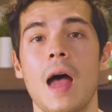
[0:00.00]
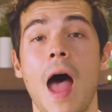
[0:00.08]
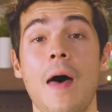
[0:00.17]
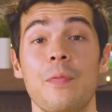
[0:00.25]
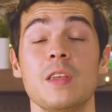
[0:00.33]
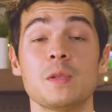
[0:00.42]

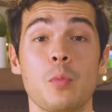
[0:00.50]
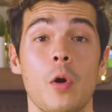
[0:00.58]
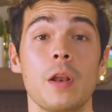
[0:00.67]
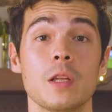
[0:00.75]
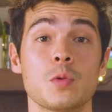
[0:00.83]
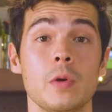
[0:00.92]
At this
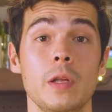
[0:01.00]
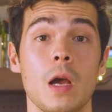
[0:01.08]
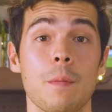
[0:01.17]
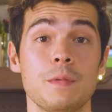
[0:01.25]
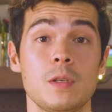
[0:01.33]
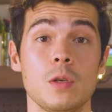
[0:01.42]
point, it's really
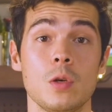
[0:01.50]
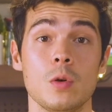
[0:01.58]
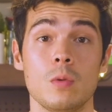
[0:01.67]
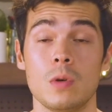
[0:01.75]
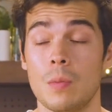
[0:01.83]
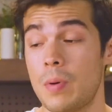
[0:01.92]
up to
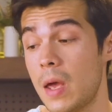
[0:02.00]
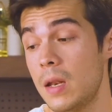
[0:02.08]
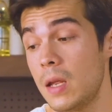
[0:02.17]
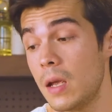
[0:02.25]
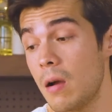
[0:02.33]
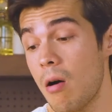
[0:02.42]
you
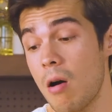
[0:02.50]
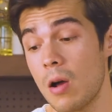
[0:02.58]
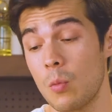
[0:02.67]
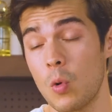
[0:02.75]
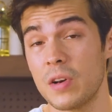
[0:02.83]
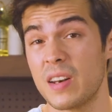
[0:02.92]
depending
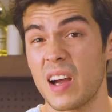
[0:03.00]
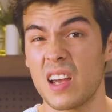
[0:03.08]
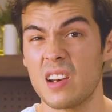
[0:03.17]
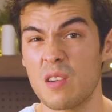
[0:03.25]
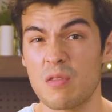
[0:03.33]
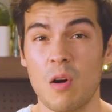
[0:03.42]
on what
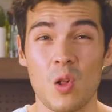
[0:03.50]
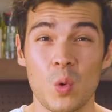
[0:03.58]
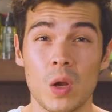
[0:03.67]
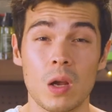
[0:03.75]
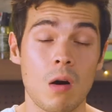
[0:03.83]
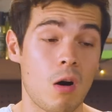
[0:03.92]
diet you're
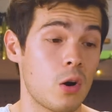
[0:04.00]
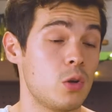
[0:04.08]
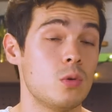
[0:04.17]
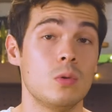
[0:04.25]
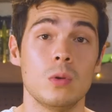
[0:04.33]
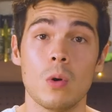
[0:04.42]
following. Are
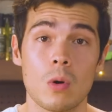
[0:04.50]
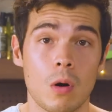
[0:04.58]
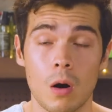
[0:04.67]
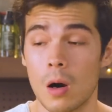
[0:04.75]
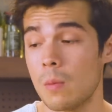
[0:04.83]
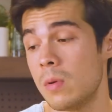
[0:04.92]
you low
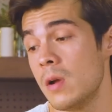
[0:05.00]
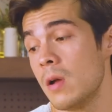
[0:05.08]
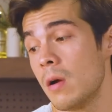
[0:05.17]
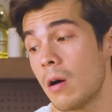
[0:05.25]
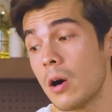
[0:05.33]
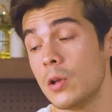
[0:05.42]
carb?
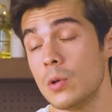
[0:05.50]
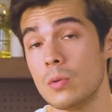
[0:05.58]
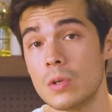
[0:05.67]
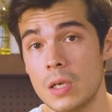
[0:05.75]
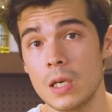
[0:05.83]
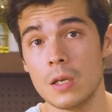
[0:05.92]
Are you
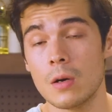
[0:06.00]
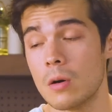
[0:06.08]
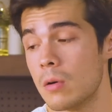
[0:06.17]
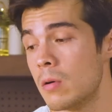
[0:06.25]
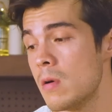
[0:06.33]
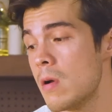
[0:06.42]

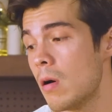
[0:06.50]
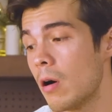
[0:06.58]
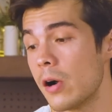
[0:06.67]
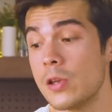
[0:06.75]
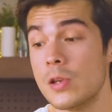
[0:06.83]
keto? Are